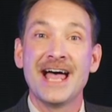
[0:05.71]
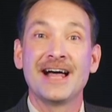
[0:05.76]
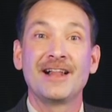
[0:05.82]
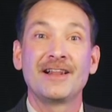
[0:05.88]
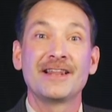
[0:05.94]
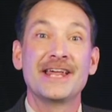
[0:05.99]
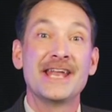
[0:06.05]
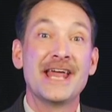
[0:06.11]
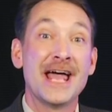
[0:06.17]

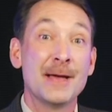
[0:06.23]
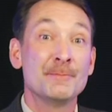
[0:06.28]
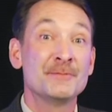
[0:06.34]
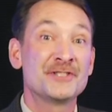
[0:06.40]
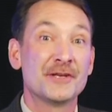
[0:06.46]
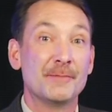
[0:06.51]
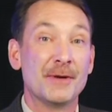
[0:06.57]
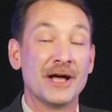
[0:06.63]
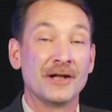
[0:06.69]
l, and m
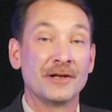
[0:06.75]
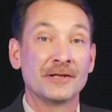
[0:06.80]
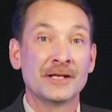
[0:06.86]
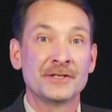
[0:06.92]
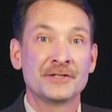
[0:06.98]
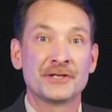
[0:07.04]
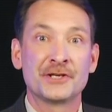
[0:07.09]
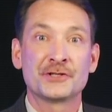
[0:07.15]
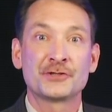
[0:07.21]
sub l,
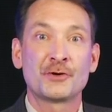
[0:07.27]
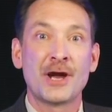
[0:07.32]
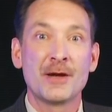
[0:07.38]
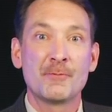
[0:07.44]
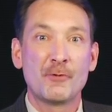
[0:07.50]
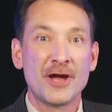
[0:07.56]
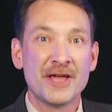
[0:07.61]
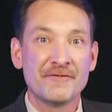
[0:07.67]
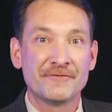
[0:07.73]
to
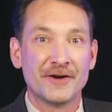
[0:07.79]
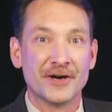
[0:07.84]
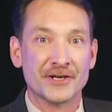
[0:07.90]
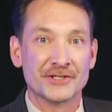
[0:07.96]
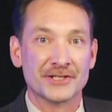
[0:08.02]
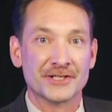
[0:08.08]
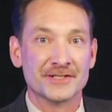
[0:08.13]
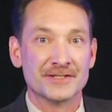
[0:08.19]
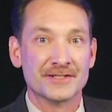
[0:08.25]
describe wave
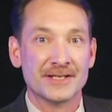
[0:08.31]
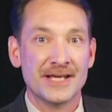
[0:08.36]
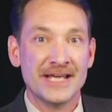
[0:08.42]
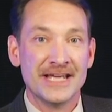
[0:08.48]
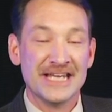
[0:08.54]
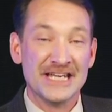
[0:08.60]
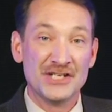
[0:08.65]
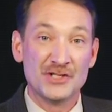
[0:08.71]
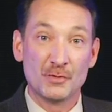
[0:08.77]
functions.
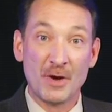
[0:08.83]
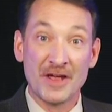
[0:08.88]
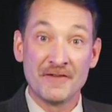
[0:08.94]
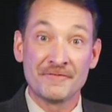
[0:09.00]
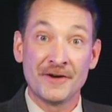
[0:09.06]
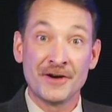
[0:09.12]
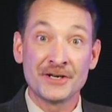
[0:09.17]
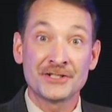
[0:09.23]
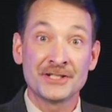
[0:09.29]
Each wave
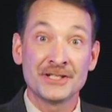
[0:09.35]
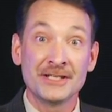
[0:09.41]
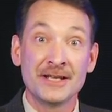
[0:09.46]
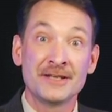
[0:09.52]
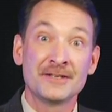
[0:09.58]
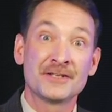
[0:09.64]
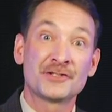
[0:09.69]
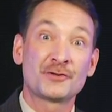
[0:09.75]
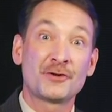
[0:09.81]
function
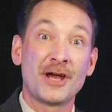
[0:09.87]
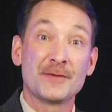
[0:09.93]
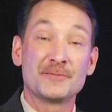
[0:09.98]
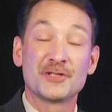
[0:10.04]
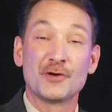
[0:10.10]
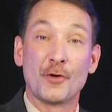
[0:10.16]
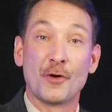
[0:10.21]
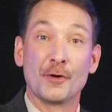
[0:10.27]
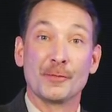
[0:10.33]
describes
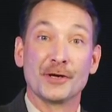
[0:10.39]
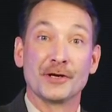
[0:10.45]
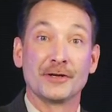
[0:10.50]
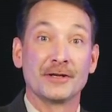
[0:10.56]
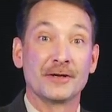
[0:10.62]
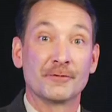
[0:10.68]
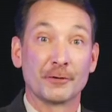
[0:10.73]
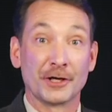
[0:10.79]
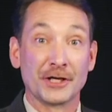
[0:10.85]
an orbital.
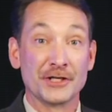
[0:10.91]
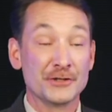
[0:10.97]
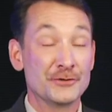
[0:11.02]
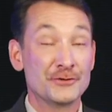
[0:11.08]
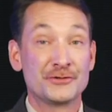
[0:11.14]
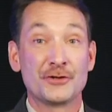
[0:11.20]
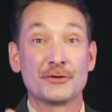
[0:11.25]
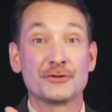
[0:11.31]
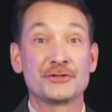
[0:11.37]
We're going to
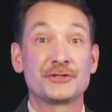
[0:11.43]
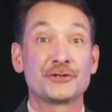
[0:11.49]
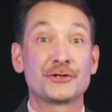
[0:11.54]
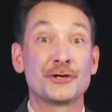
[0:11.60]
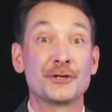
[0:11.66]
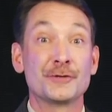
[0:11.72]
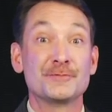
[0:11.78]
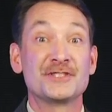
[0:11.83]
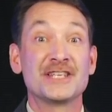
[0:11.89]
use those
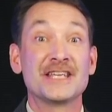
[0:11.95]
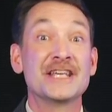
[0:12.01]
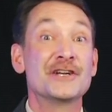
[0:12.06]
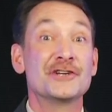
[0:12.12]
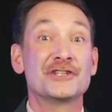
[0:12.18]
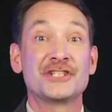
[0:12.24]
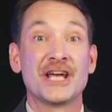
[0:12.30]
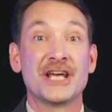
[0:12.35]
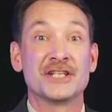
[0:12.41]
terms
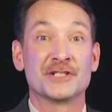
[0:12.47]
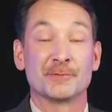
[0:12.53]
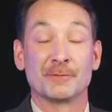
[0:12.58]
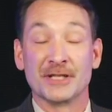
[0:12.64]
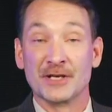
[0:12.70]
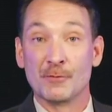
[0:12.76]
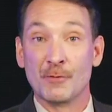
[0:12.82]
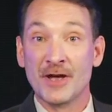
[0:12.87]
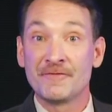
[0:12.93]

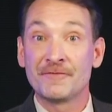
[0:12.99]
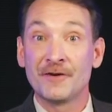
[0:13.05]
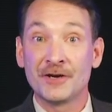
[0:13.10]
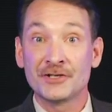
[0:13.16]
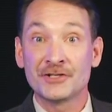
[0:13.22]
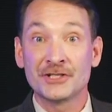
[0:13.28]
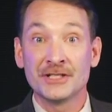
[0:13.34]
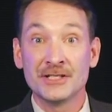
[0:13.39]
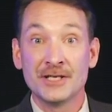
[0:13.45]
interchangeably, wave
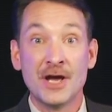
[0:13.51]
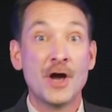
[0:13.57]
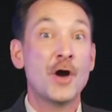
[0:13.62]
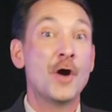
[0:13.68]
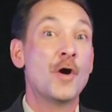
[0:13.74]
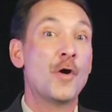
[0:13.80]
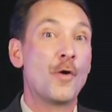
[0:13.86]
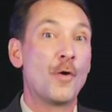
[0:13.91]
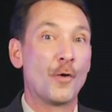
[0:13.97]
function,
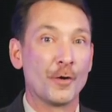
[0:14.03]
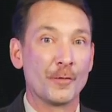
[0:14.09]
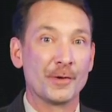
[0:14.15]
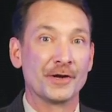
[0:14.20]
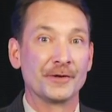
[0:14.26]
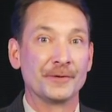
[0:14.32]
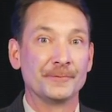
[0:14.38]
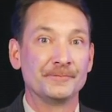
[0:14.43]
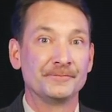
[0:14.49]

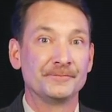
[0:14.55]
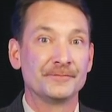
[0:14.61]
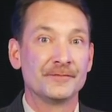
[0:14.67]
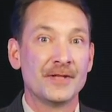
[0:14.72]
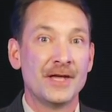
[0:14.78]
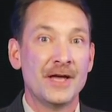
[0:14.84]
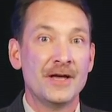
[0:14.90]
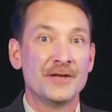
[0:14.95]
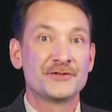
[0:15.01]
orbital.
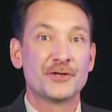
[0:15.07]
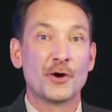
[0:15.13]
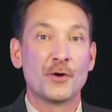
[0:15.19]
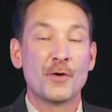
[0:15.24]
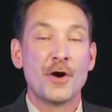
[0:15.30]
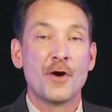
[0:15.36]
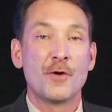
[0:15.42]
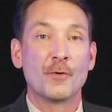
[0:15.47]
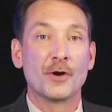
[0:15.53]

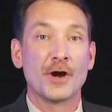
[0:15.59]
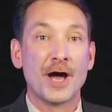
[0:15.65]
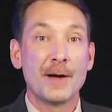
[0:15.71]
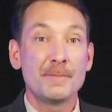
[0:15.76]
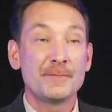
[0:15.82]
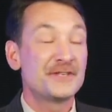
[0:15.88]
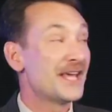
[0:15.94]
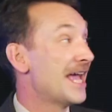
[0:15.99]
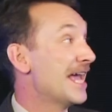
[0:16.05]
So we're
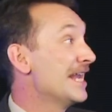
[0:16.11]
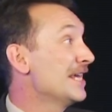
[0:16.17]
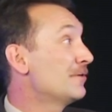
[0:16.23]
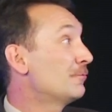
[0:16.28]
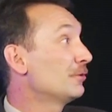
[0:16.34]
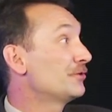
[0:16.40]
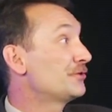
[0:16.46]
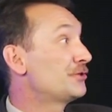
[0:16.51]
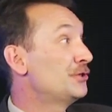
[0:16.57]
up to n
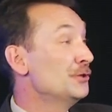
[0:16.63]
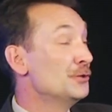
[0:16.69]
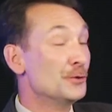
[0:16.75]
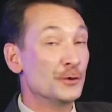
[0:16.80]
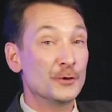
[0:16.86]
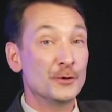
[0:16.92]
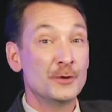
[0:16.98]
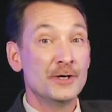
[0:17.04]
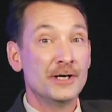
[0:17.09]
equal
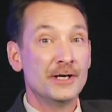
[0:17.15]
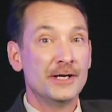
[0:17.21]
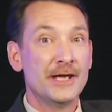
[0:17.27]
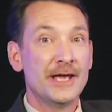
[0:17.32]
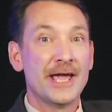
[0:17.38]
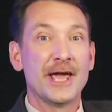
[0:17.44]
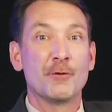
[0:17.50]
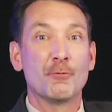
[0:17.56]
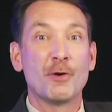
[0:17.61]
2,
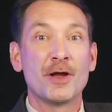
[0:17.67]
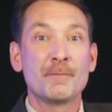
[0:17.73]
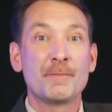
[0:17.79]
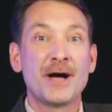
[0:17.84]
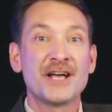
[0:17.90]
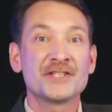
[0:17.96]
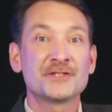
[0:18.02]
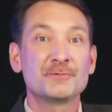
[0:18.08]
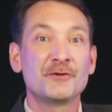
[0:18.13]
and one
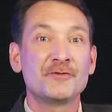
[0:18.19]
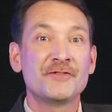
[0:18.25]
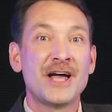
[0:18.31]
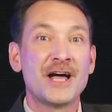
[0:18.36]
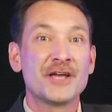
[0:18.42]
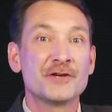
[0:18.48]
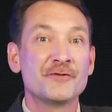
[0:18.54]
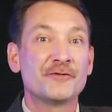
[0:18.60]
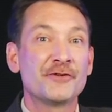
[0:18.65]
possible
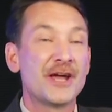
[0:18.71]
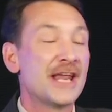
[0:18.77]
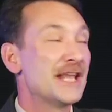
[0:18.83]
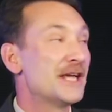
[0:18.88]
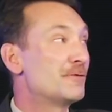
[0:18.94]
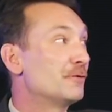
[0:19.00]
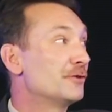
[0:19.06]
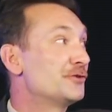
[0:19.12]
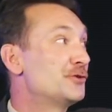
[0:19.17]
value for n
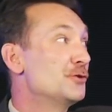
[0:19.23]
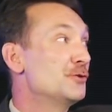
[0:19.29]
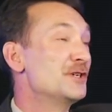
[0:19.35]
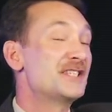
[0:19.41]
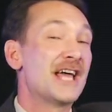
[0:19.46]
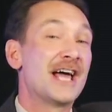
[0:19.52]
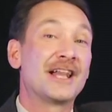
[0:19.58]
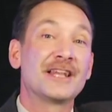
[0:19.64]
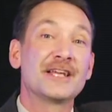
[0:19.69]
equal 2
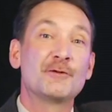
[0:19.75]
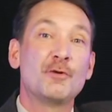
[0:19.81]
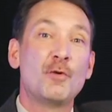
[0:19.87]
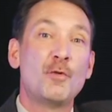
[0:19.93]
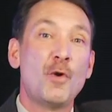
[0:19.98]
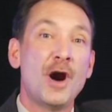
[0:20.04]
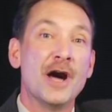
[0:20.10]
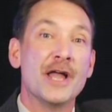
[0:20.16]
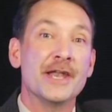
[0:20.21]
is l equal
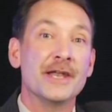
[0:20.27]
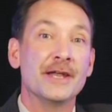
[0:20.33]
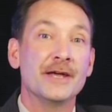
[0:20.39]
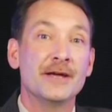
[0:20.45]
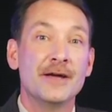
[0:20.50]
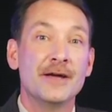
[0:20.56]
1.